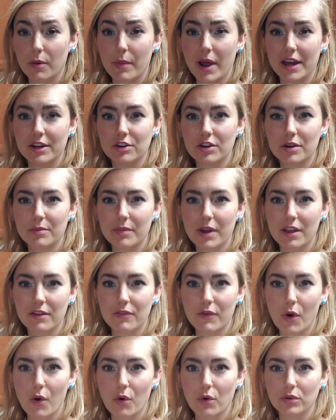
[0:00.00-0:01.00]
reminder in my
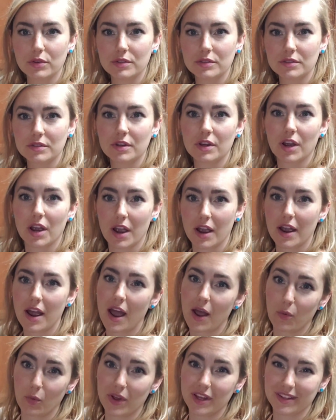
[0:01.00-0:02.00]
phone,
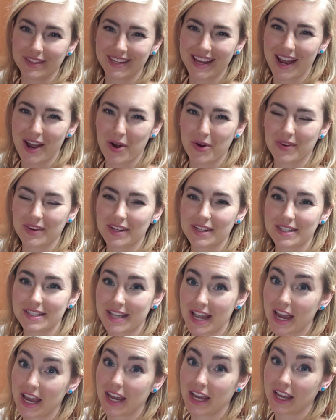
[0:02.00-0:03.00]
I will now, I'll
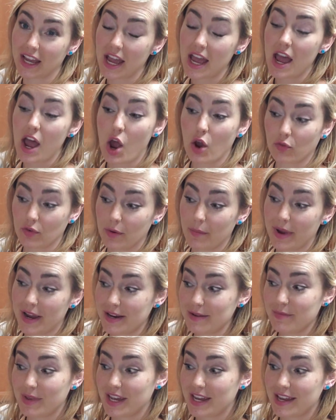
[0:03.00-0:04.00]
say,
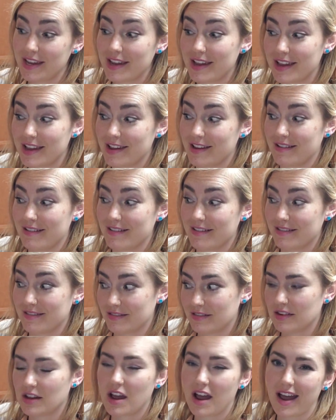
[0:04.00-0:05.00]
remind me
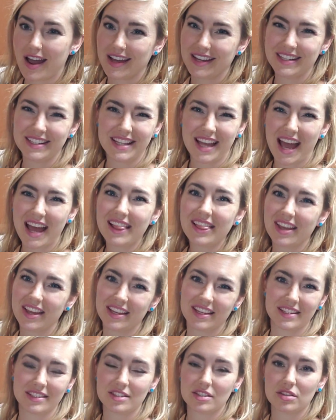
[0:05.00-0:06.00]
in, I
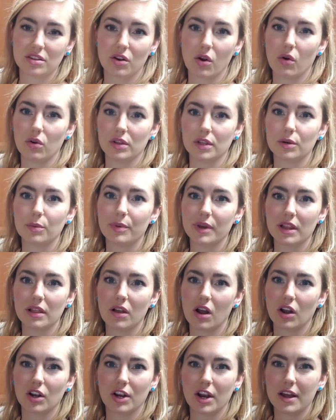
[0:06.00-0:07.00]
like it to go a little bit
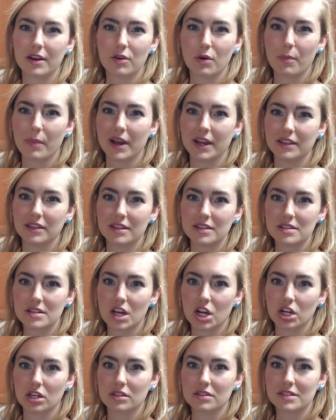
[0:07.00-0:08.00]
longer. I don't mind the
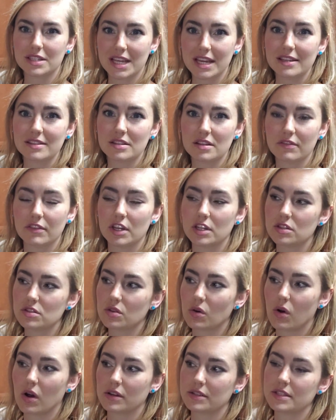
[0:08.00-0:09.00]
tart taste of it.
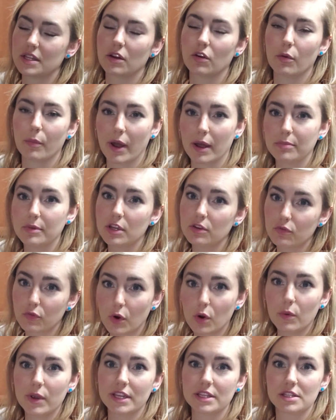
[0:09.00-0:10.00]
So I'll say, remind me in
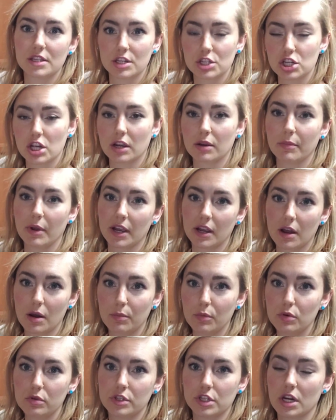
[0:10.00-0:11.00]
4 weeks to check my
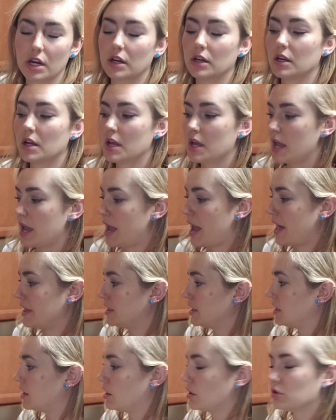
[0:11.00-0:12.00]
kombucha. And
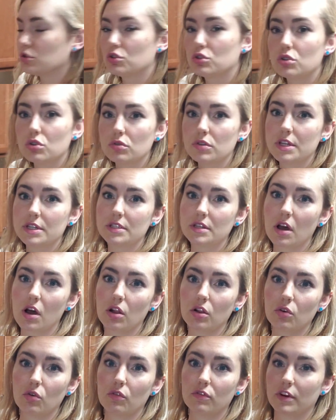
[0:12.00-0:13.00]
then I'll do this
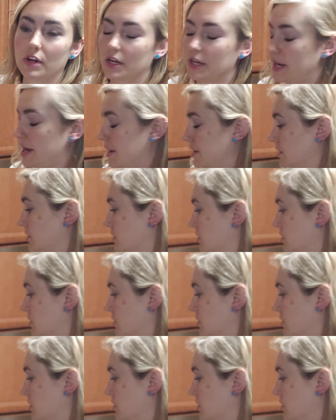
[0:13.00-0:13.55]
all over again.